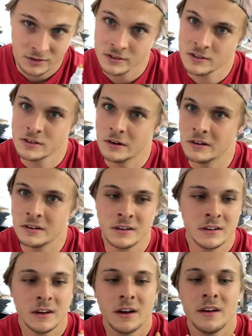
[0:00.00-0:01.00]
it's not
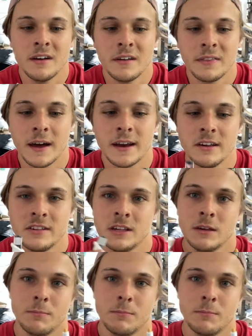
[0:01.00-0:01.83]
that easy.